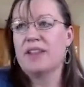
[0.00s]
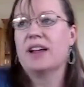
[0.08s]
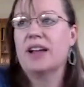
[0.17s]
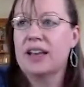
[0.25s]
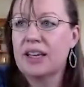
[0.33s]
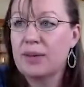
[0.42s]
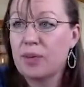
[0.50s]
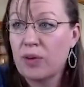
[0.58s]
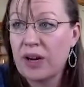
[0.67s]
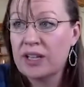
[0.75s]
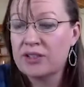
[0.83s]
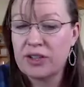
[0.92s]
I feel like I
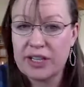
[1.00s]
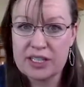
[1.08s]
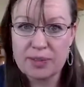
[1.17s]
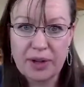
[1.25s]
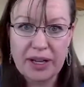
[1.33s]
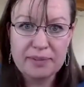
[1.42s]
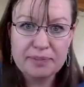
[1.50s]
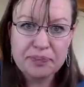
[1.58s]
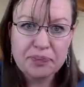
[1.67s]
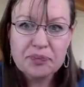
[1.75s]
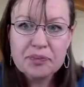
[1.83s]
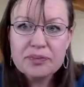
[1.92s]
need a brain
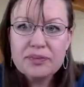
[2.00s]
transplant.